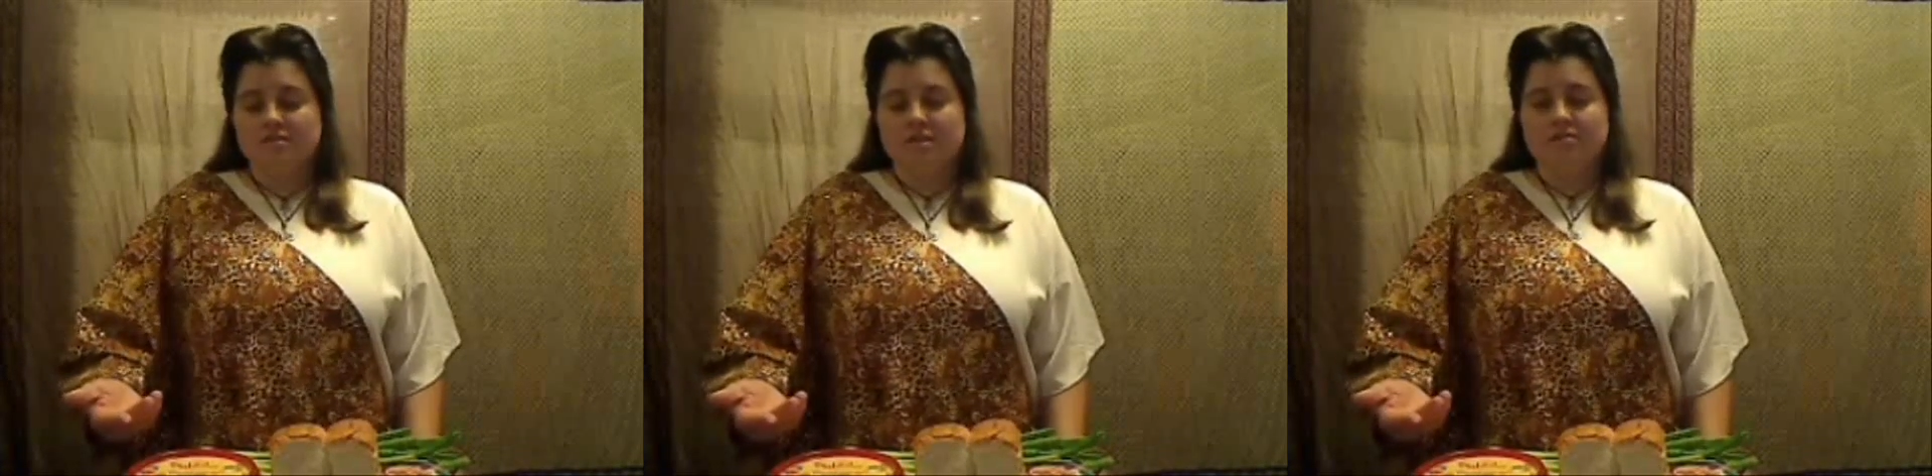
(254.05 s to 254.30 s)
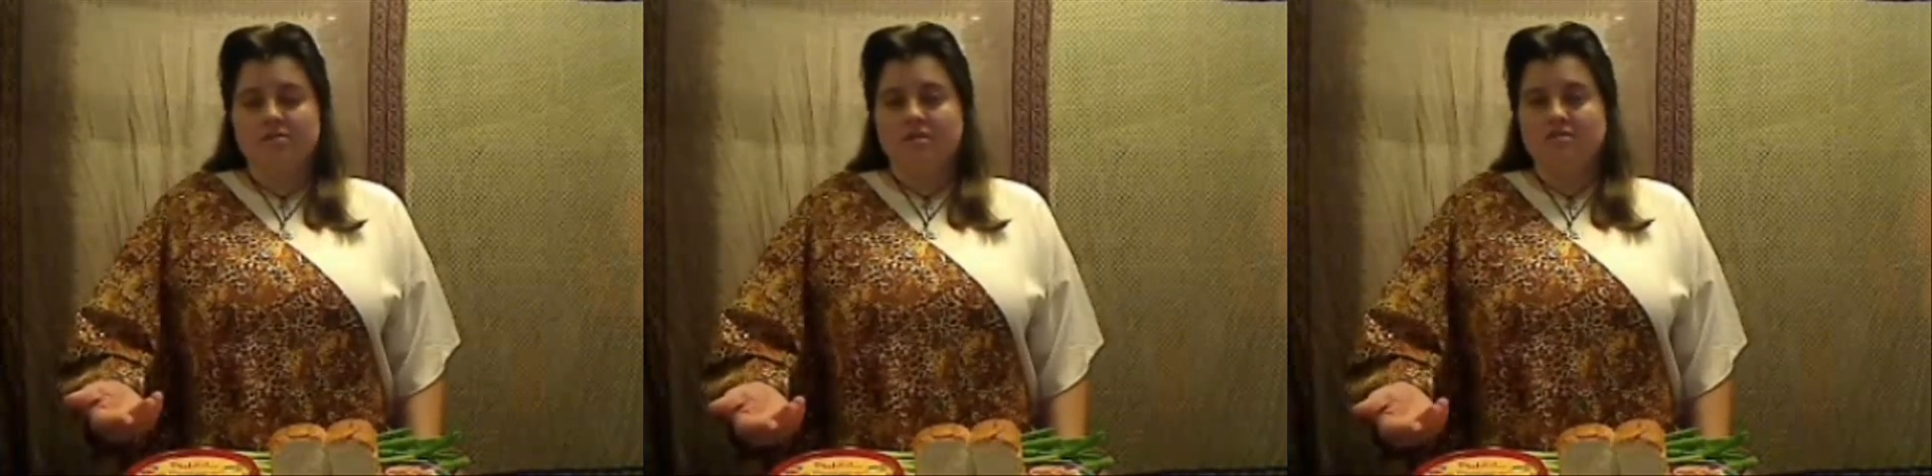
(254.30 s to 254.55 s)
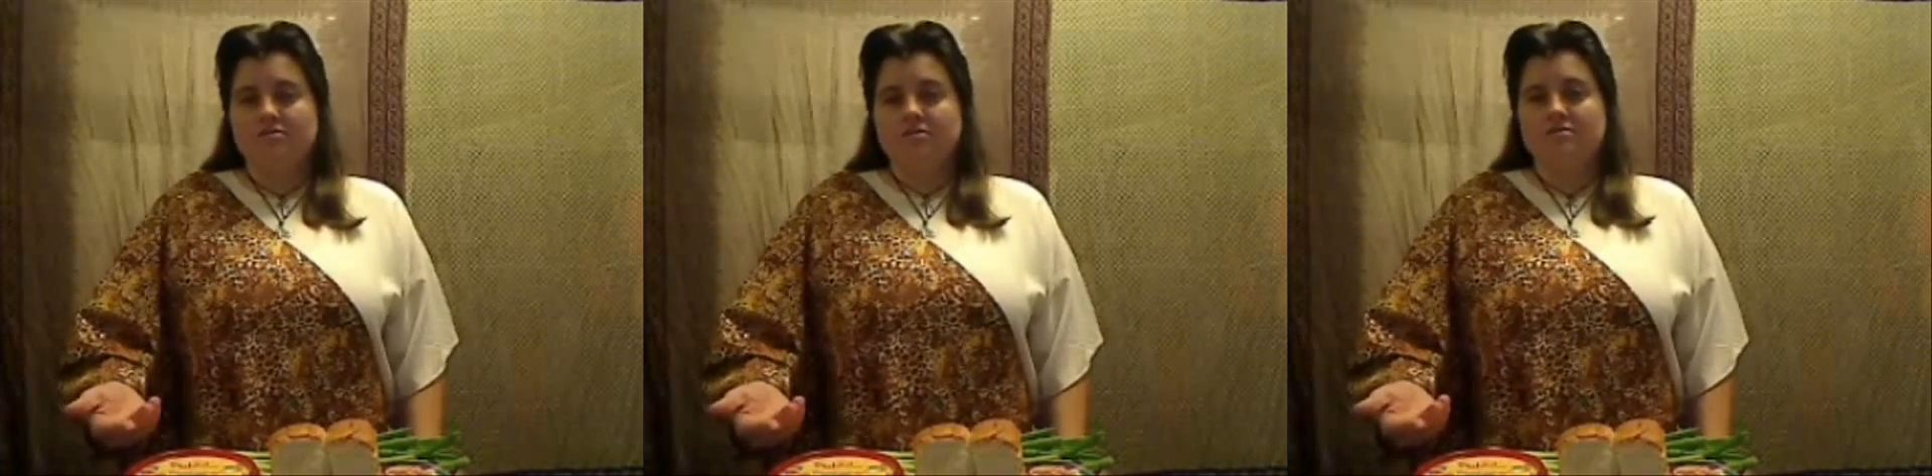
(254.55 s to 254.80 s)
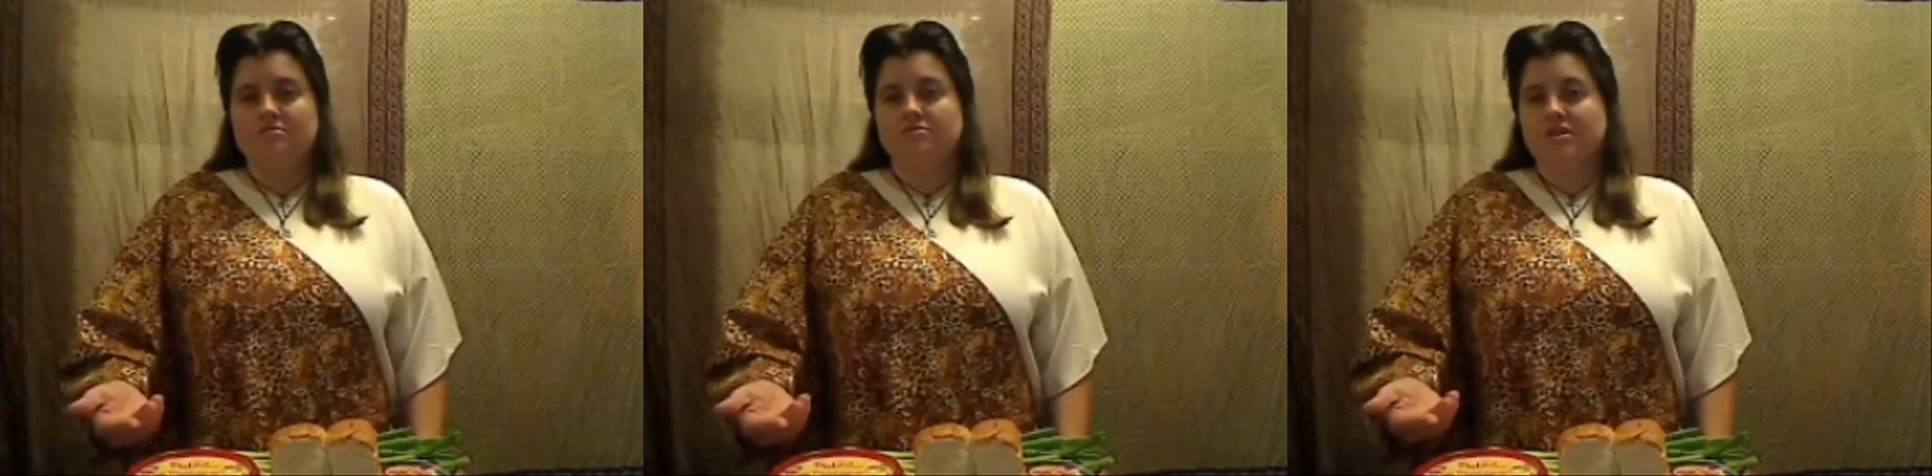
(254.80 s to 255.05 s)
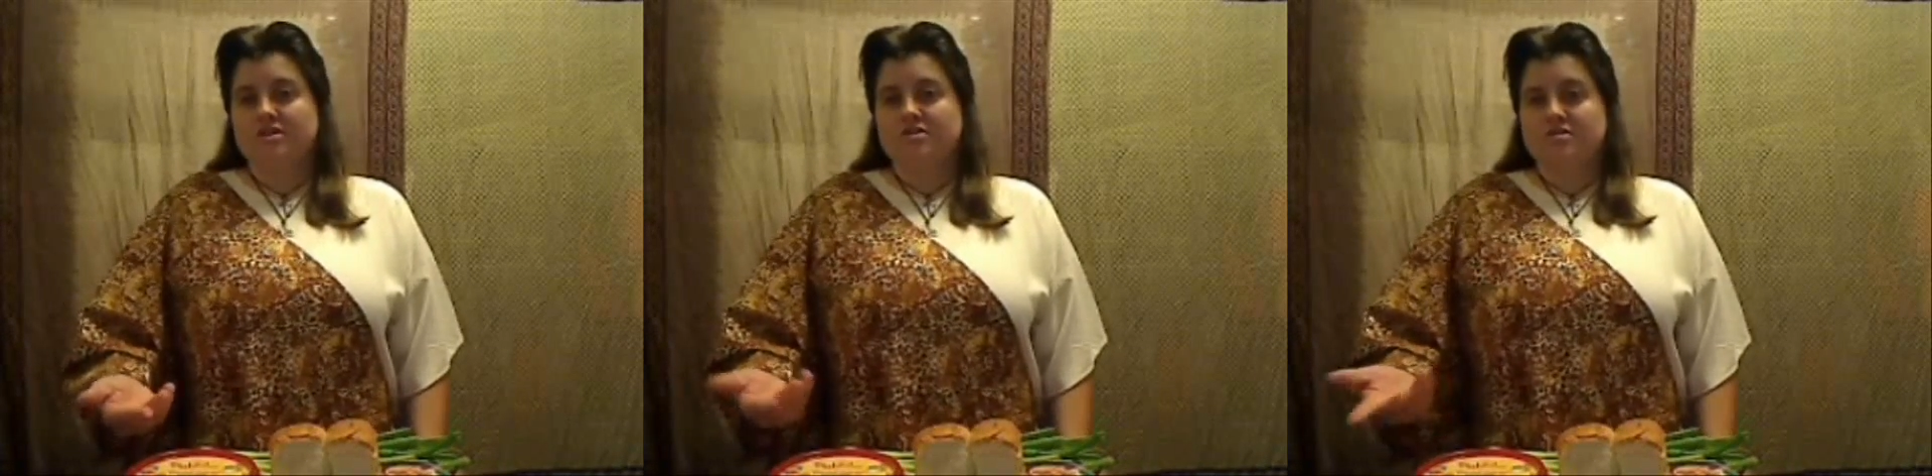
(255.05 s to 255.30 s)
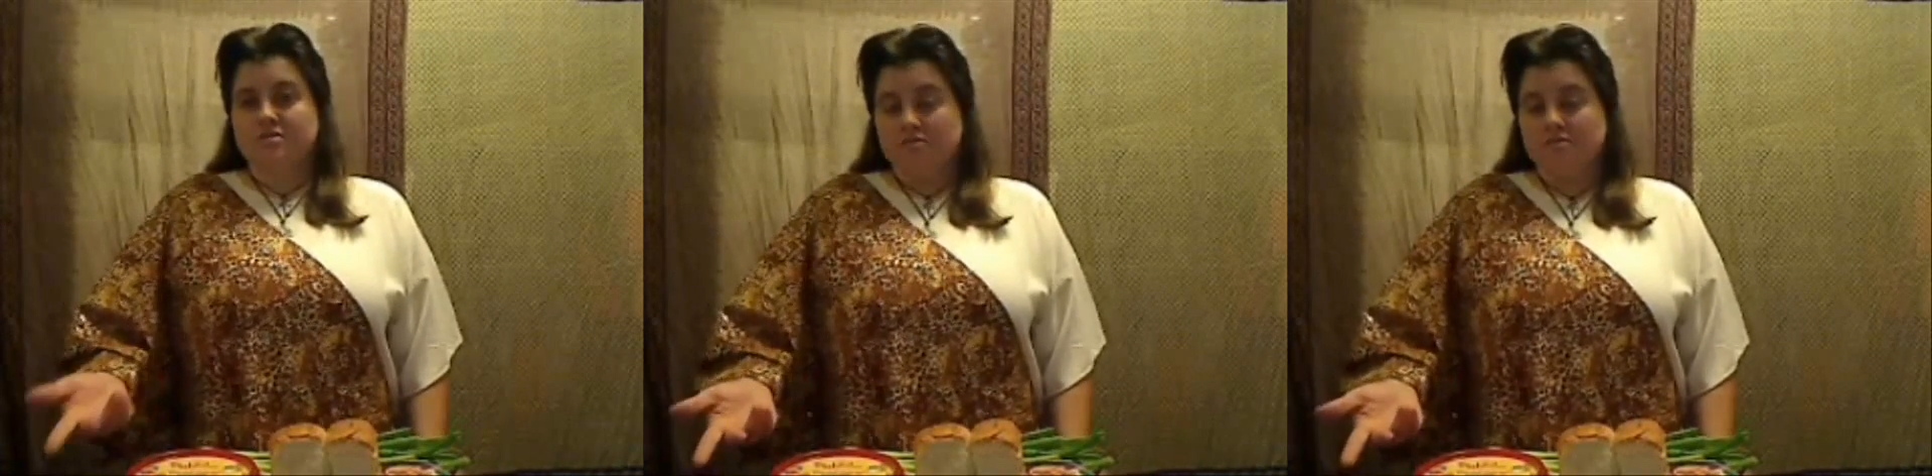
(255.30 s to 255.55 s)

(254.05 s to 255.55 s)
they would offer fresh